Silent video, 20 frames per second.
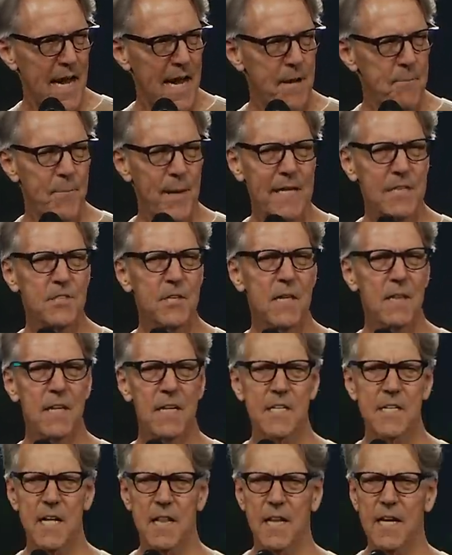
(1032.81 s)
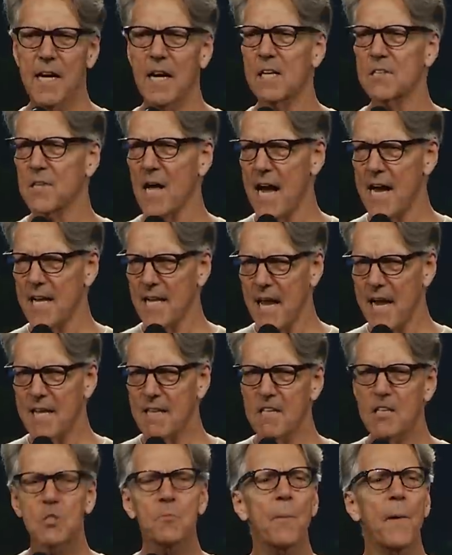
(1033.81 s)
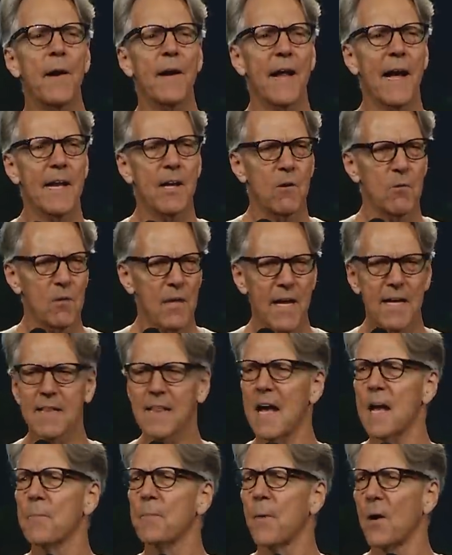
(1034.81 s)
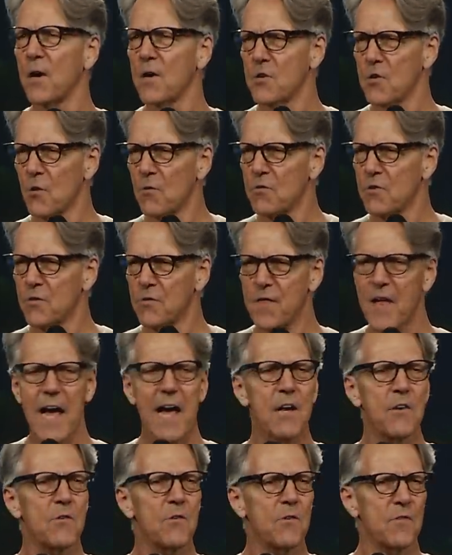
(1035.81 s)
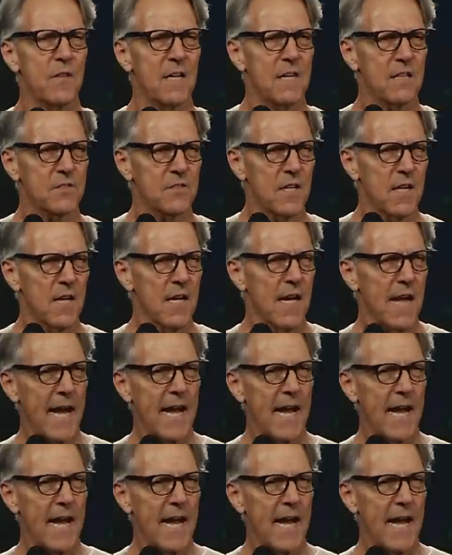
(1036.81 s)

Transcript: and basically telling us, I like this part, I don't like that part, don't do that, do this.